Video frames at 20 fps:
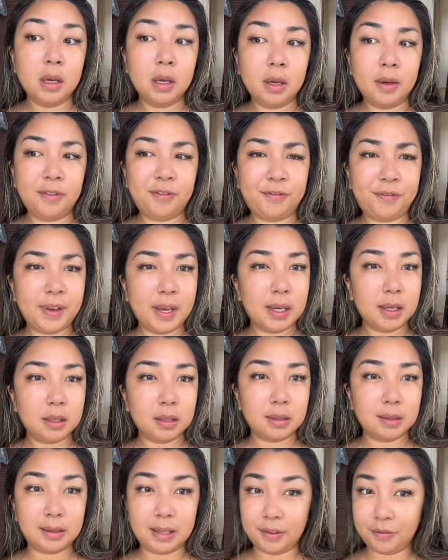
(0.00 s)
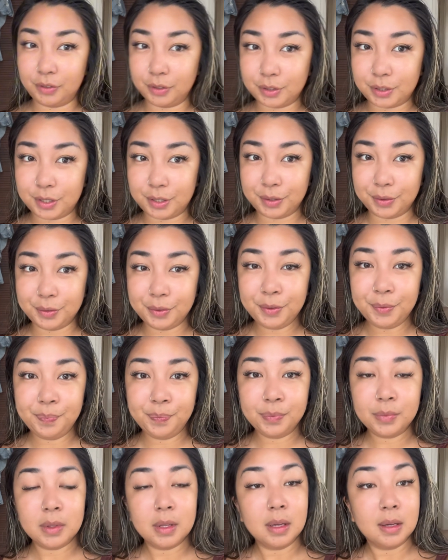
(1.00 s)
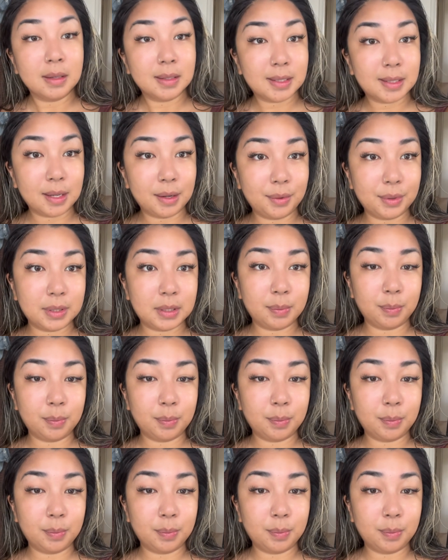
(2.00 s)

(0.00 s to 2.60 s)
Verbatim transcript: Fit Level 2. So it's